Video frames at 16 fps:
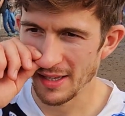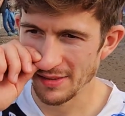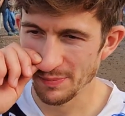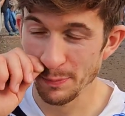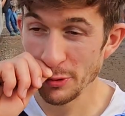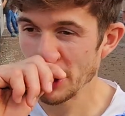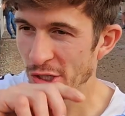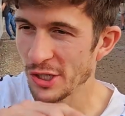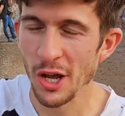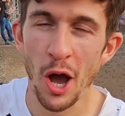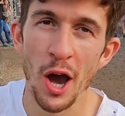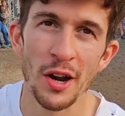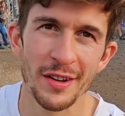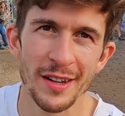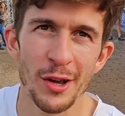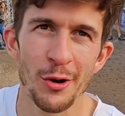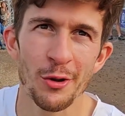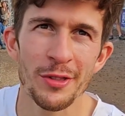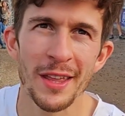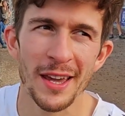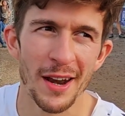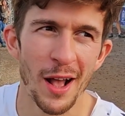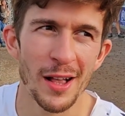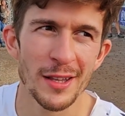pushed hard on
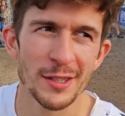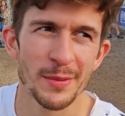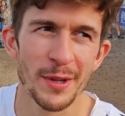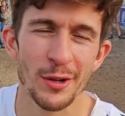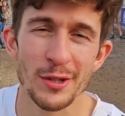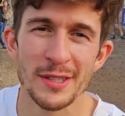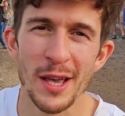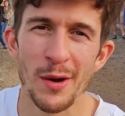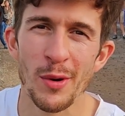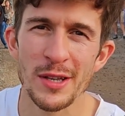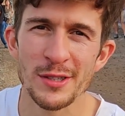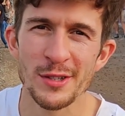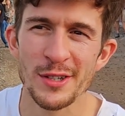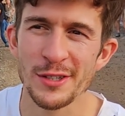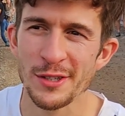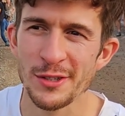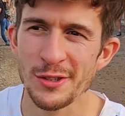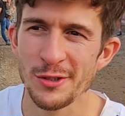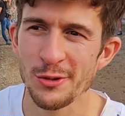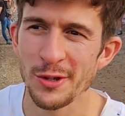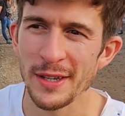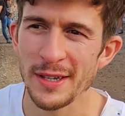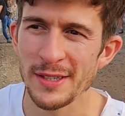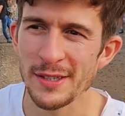there also, because I was on a
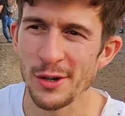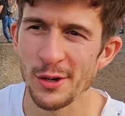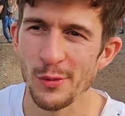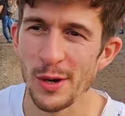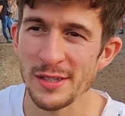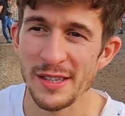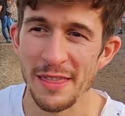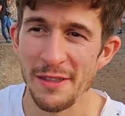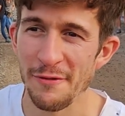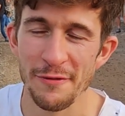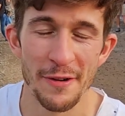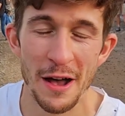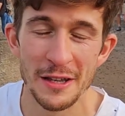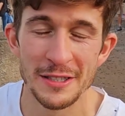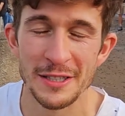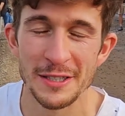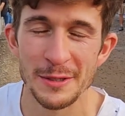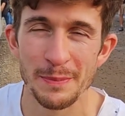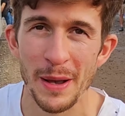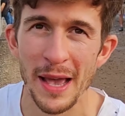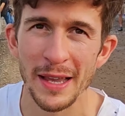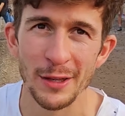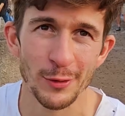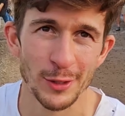Suzuki, so it wasn't the fastest
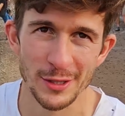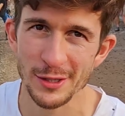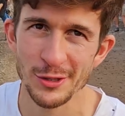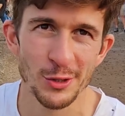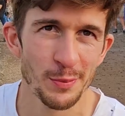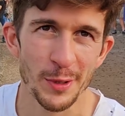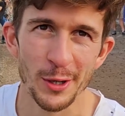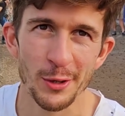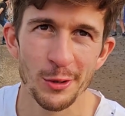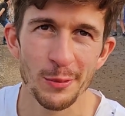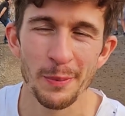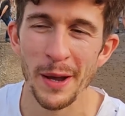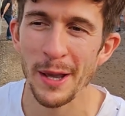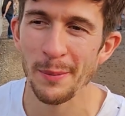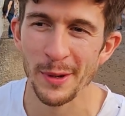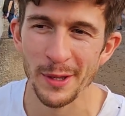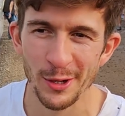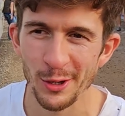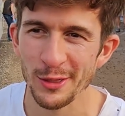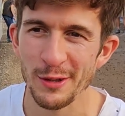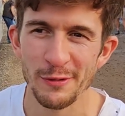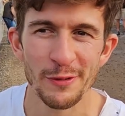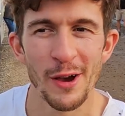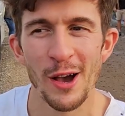bike. It was a super good bike, but
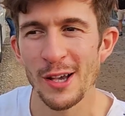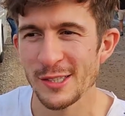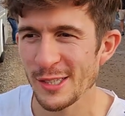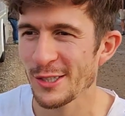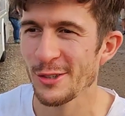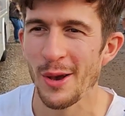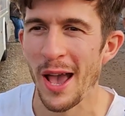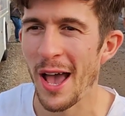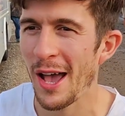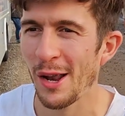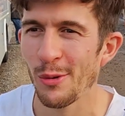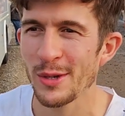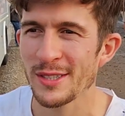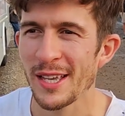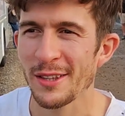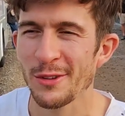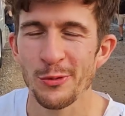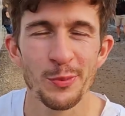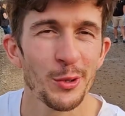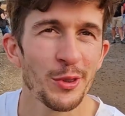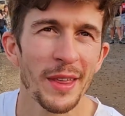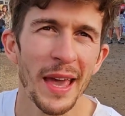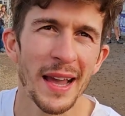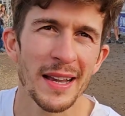not the fastest, so I always had to
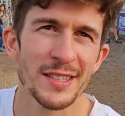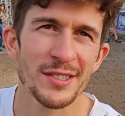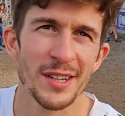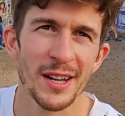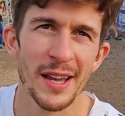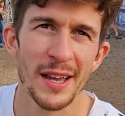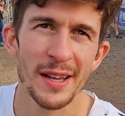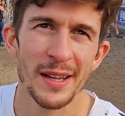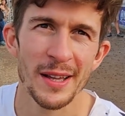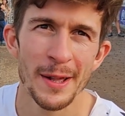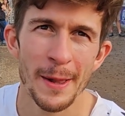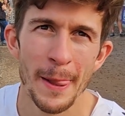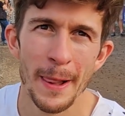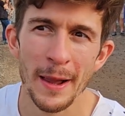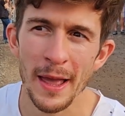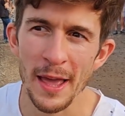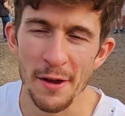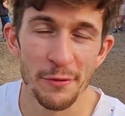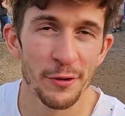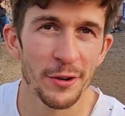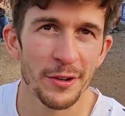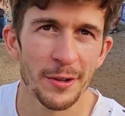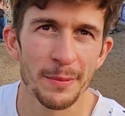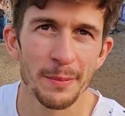put the extra
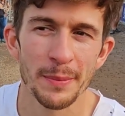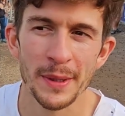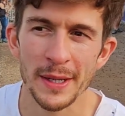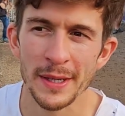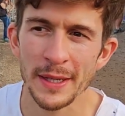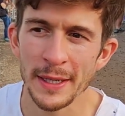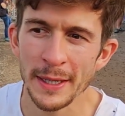effort. But